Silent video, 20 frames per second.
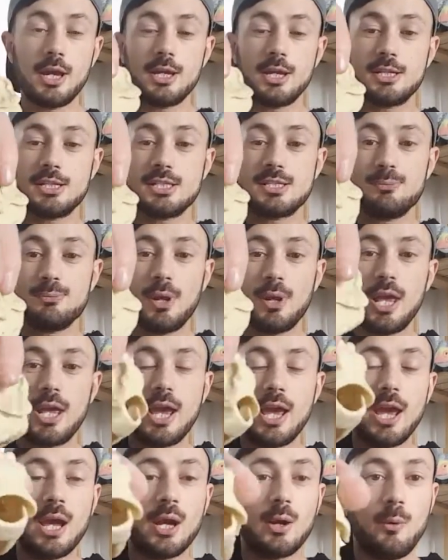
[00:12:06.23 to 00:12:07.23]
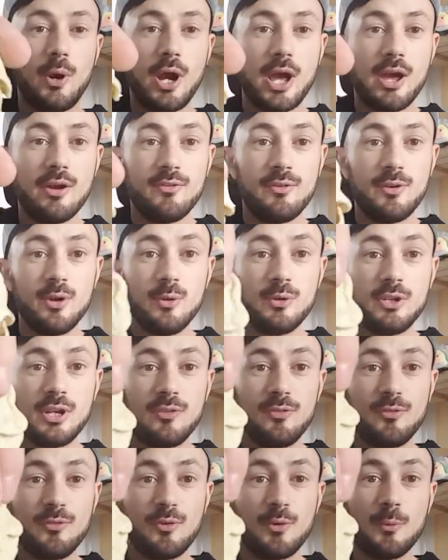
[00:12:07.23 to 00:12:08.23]
You can display it in quite a few
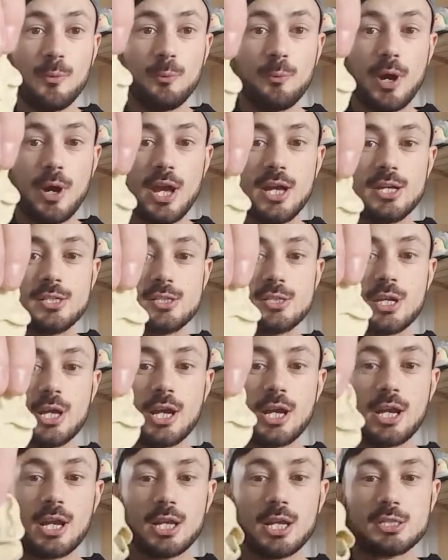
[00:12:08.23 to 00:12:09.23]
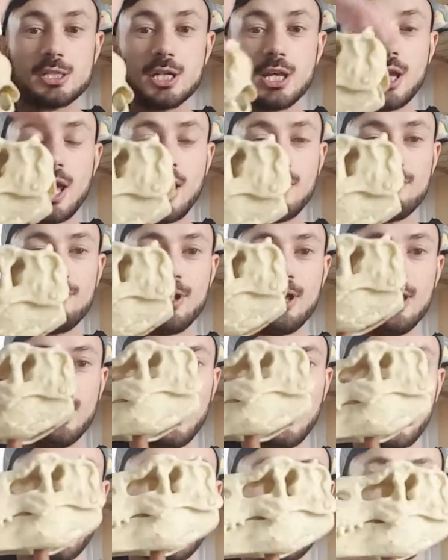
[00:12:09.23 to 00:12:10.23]
different ways, so you can actually have
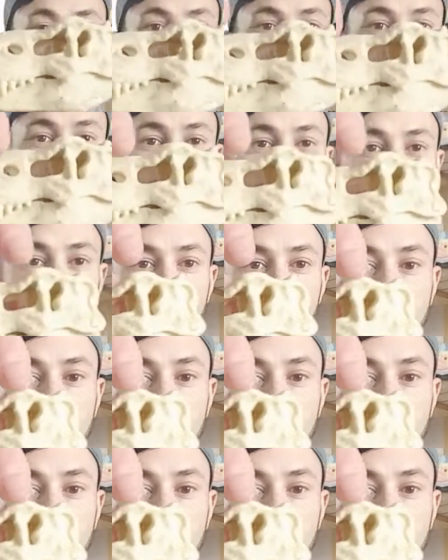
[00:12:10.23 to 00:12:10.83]
it like that,